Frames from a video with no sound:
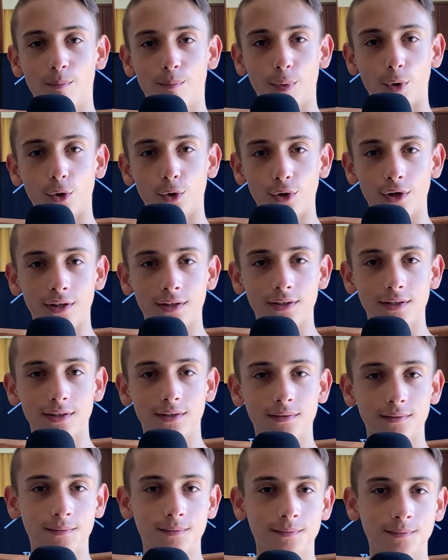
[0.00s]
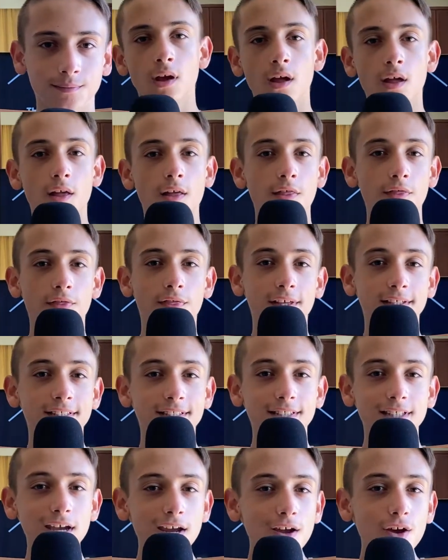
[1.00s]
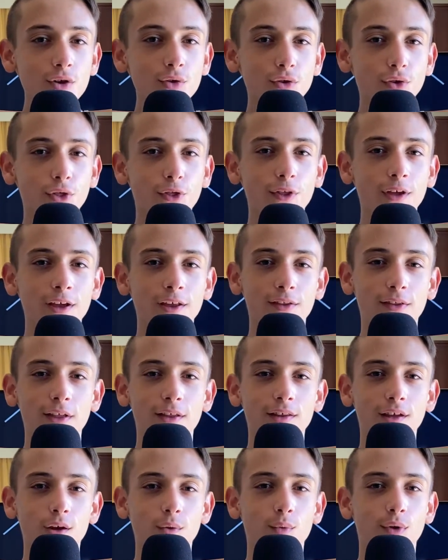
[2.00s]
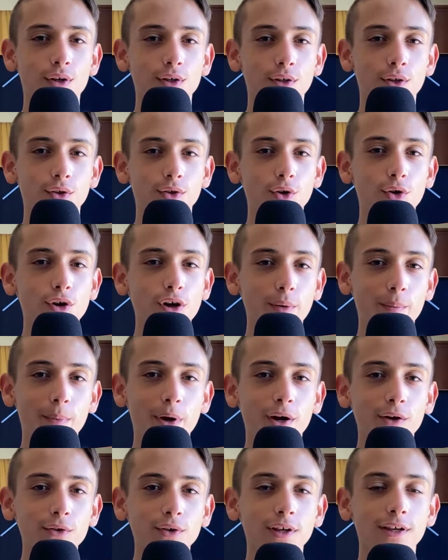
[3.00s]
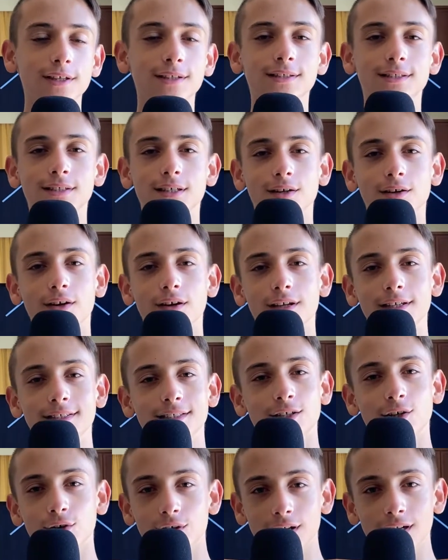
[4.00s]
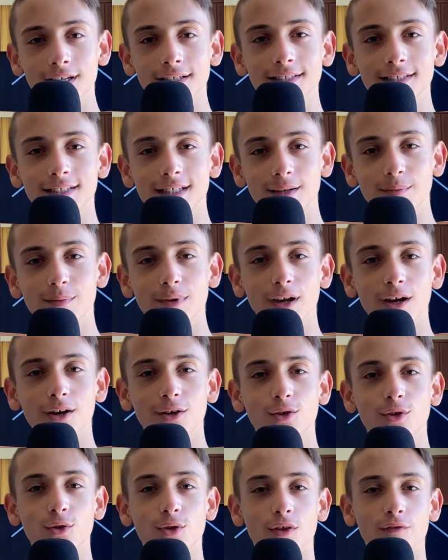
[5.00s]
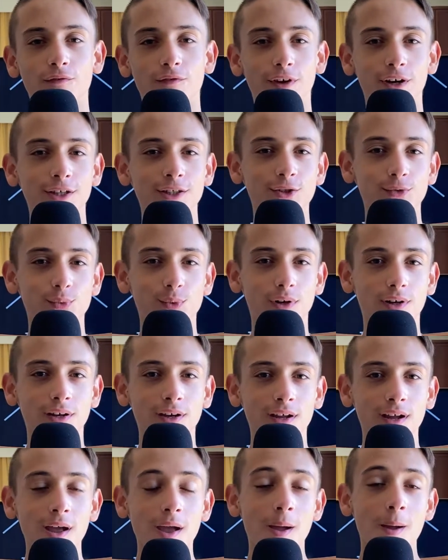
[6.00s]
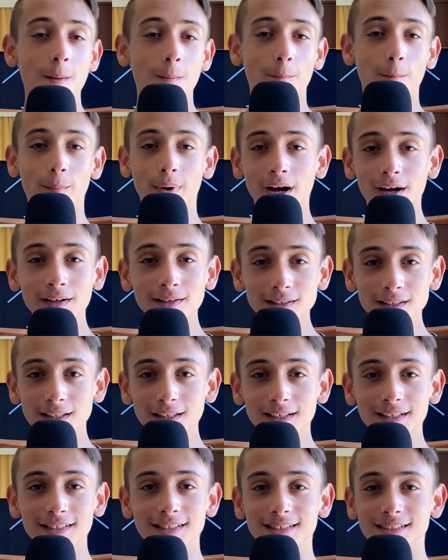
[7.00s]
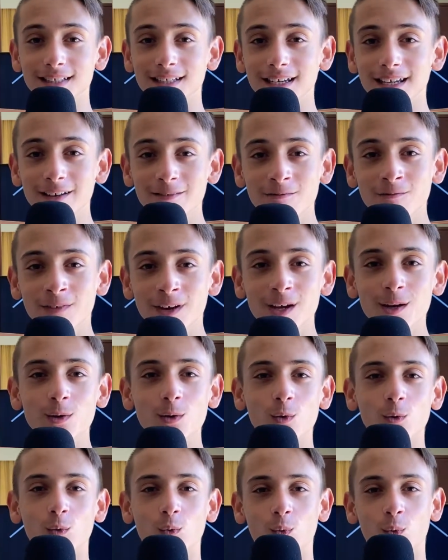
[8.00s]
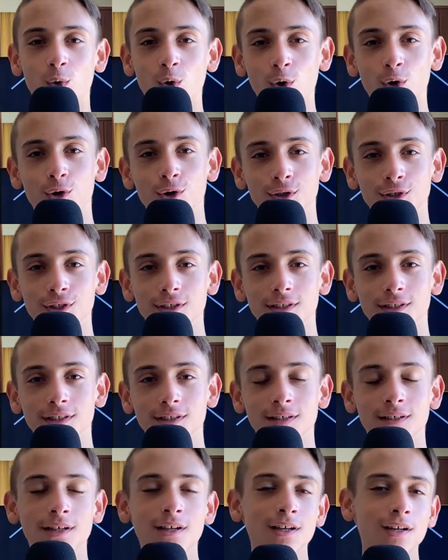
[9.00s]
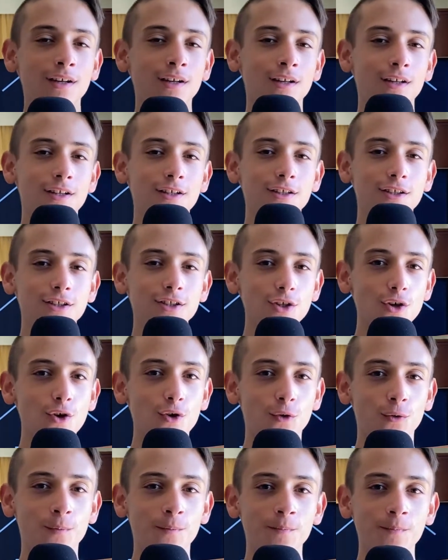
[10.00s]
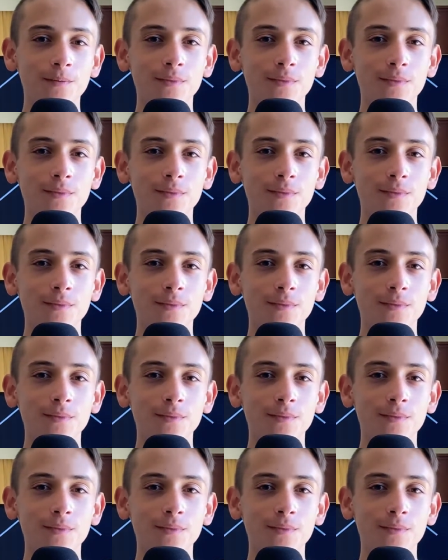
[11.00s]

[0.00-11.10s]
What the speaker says: point. The second thing that I want to talk about is really similar to the first one, but it's even worse. So,